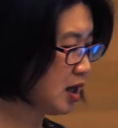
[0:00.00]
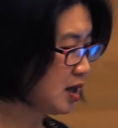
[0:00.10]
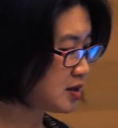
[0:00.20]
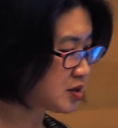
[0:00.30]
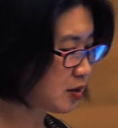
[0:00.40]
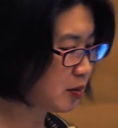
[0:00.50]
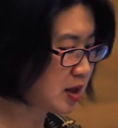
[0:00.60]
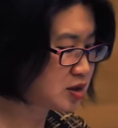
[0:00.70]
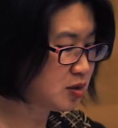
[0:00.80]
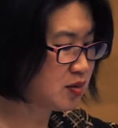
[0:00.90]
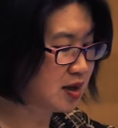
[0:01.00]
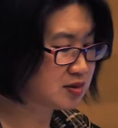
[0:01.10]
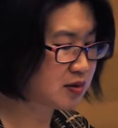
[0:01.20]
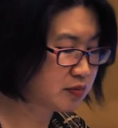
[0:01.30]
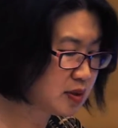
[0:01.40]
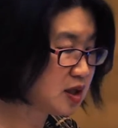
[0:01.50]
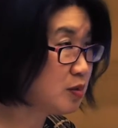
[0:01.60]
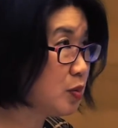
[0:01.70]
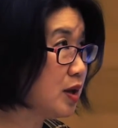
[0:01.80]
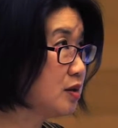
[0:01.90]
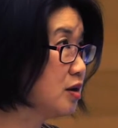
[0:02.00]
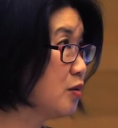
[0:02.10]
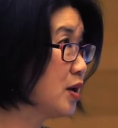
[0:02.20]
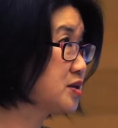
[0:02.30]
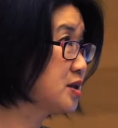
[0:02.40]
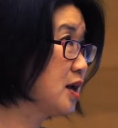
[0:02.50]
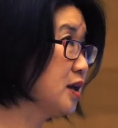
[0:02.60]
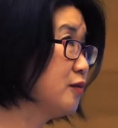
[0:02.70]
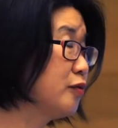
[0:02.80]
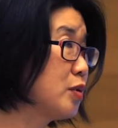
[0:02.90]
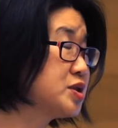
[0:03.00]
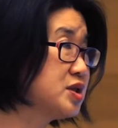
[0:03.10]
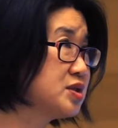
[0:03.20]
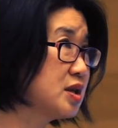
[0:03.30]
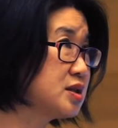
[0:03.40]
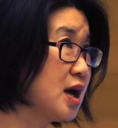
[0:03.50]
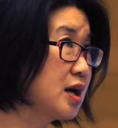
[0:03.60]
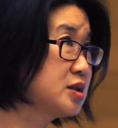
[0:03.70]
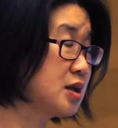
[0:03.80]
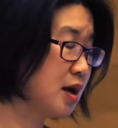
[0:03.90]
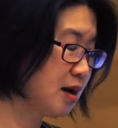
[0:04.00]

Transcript: So in 2003, when the US and Allied forces attacked